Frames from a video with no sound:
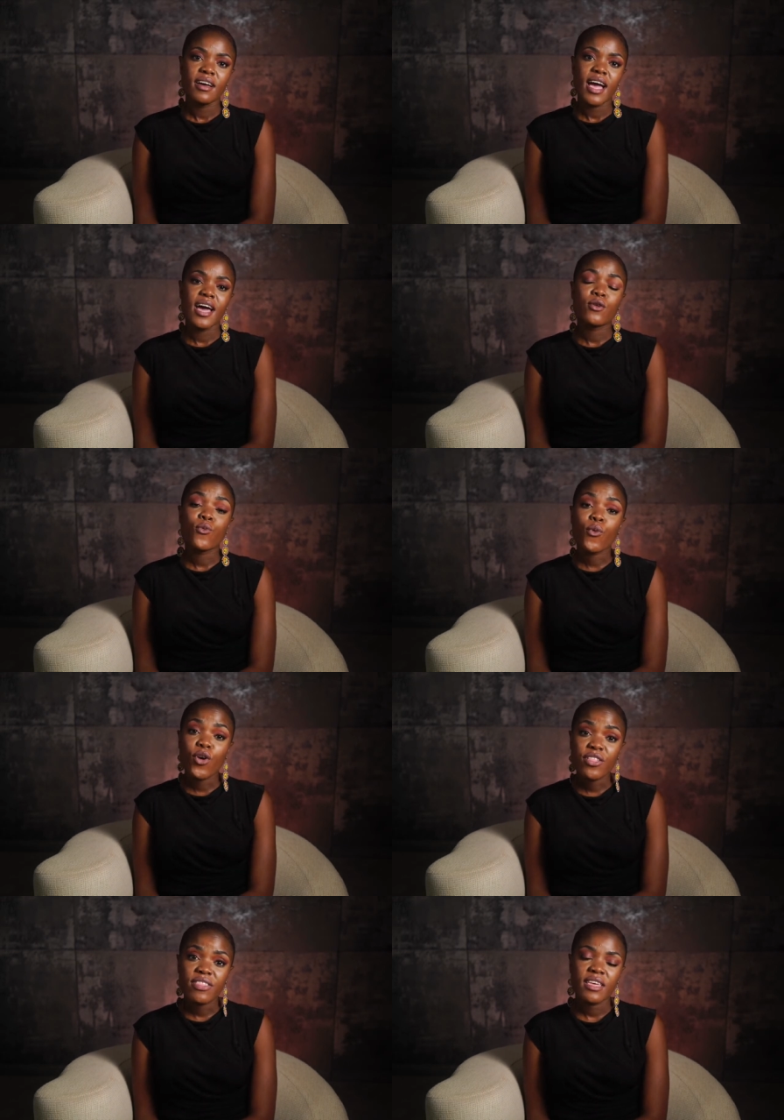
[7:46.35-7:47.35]

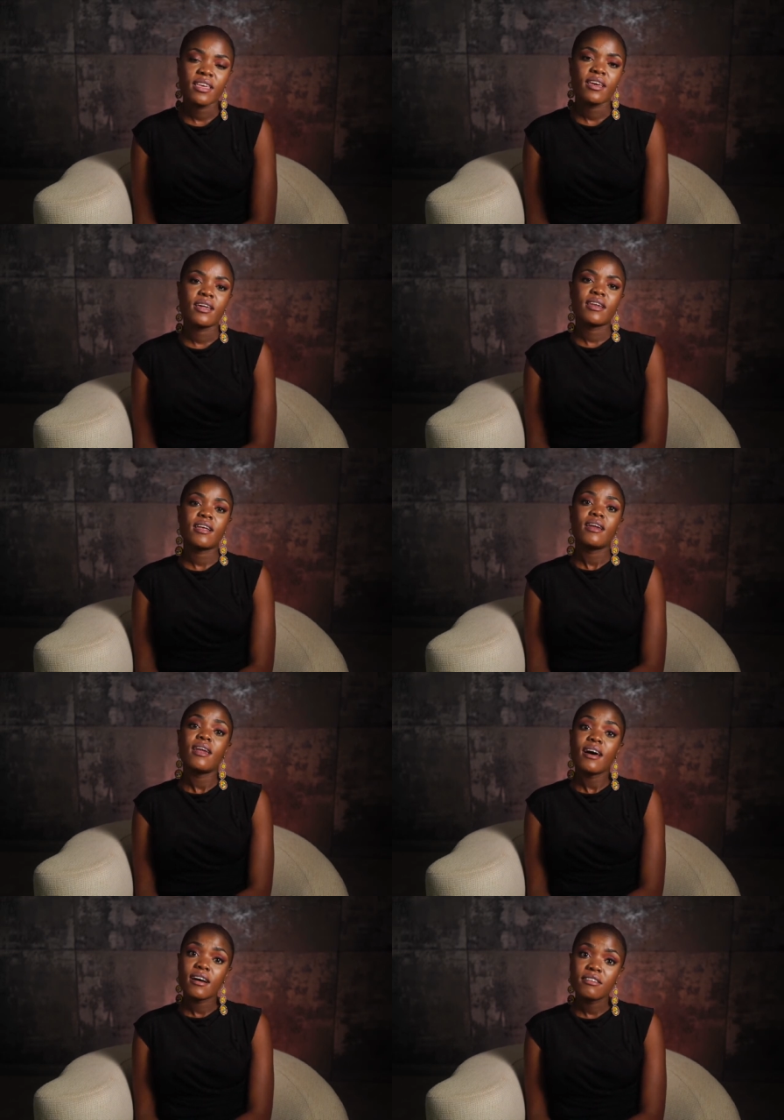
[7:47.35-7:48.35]
unworthy and
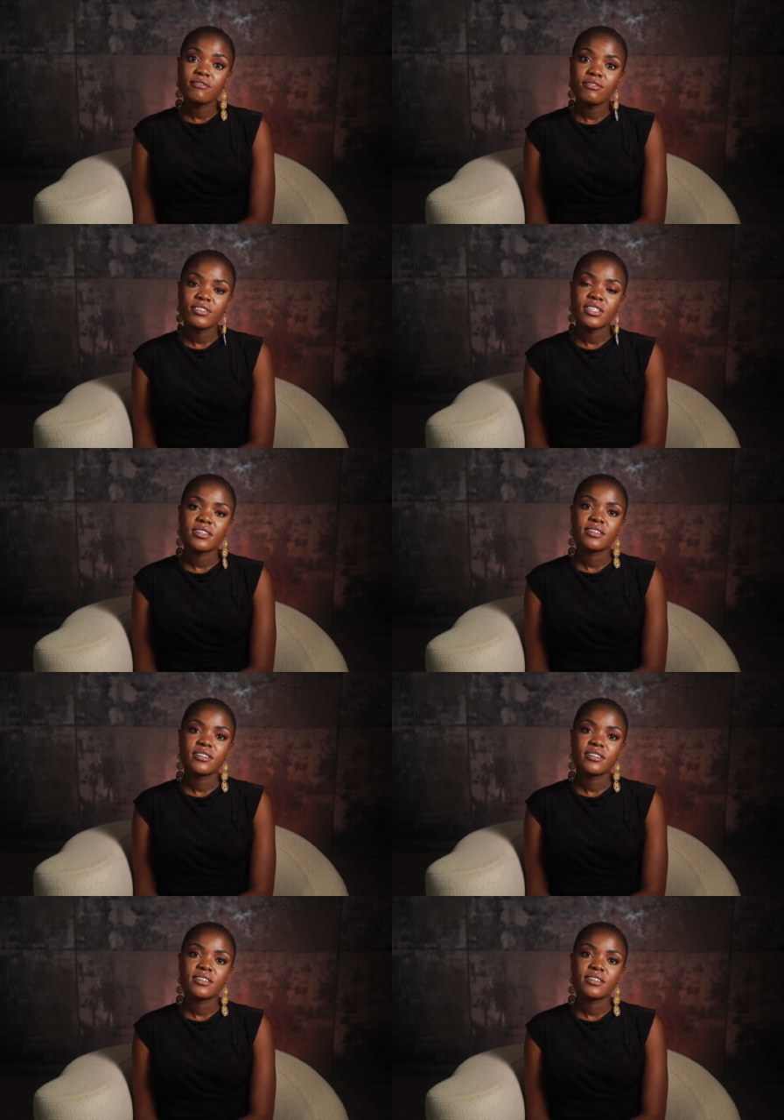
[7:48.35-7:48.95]
unloved,